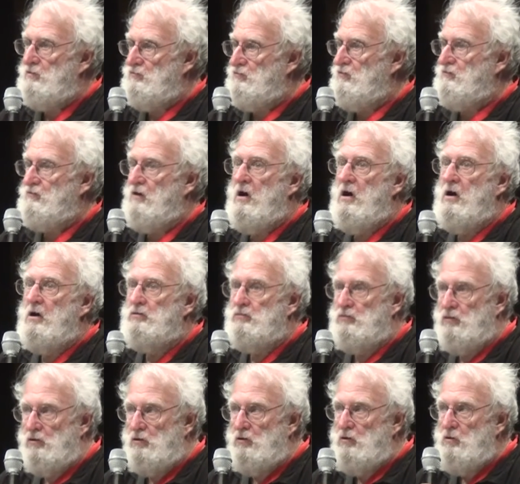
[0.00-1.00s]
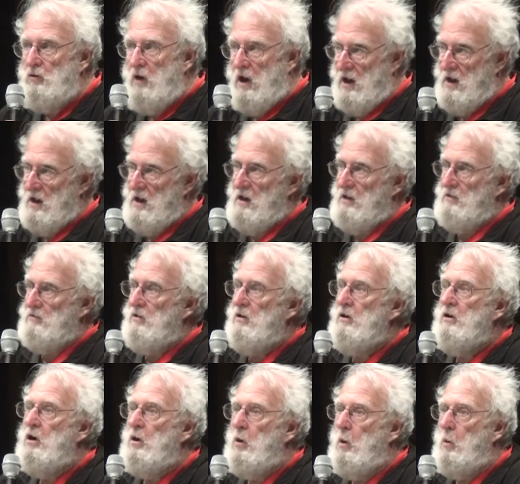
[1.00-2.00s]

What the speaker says: which is 2 and